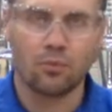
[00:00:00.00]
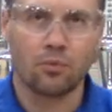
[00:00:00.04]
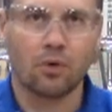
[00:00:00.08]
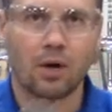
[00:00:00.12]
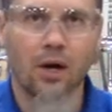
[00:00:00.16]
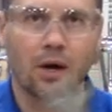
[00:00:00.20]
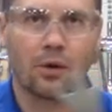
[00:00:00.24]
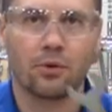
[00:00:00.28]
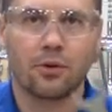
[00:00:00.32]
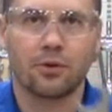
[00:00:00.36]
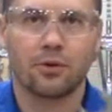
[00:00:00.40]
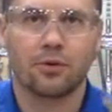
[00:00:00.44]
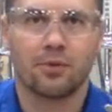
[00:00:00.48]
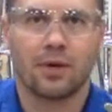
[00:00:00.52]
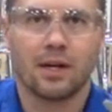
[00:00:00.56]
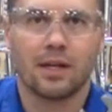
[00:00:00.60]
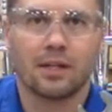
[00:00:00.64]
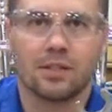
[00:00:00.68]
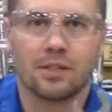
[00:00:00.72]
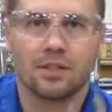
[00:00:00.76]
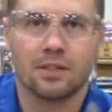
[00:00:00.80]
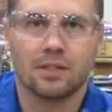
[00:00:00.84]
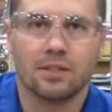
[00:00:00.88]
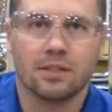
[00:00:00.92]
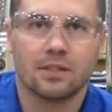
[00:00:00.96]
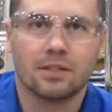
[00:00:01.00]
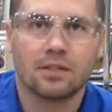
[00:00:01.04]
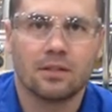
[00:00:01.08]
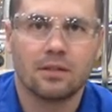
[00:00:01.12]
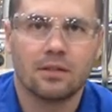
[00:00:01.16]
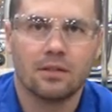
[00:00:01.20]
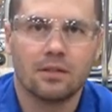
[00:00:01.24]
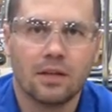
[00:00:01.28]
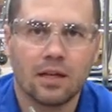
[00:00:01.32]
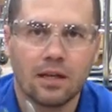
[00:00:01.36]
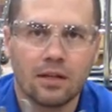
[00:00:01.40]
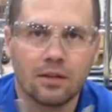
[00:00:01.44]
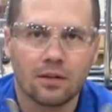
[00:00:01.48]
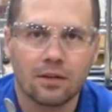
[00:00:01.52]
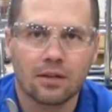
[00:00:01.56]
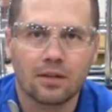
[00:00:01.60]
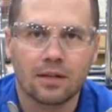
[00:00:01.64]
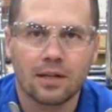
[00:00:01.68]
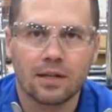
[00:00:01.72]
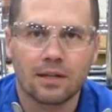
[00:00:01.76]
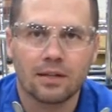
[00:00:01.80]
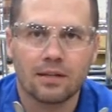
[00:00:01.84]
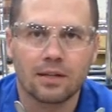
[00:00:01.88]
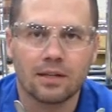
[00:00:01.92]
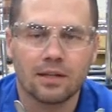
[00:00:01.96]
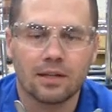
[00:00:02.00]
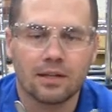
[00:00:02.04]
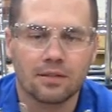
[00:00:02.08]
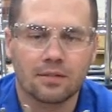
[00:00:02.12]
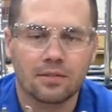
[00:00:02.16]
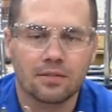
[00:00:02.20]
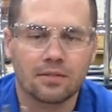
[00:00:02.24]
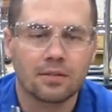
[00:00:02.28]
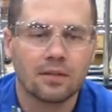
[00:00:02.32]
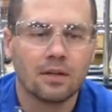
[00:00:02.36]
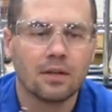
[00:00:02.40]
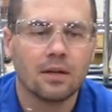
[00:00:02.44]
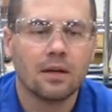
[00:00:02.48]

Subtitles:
router wrenches. They look like this.